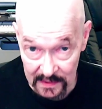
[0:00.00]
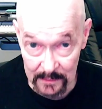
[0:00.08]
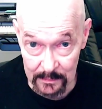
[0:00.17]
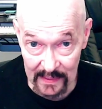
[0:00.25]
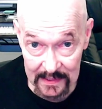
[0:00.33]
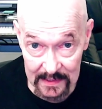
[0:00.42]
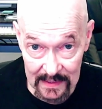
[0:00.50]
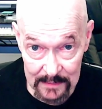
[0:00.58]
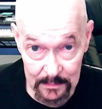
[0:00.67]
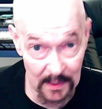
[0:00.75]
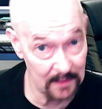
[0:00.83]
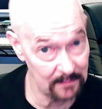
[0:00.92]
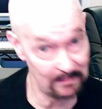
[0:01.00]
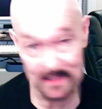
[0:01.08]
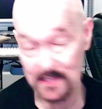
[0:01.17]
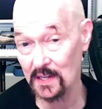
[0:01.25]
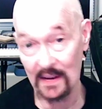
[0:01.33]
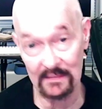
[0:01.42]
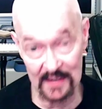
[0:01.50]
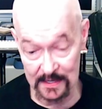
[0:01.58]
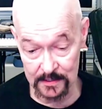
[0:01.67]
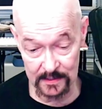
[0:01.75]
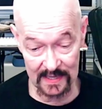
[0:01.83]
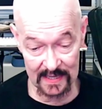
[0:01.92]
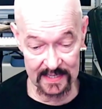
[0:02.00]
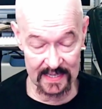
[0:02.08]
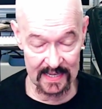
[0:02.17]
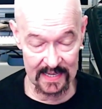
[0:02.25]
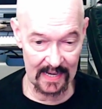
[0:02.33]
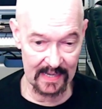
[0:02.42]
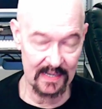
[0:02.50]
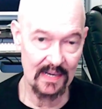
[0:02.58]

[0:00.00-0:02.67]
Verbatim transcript: admittedly, but it's a lot faster than ATA.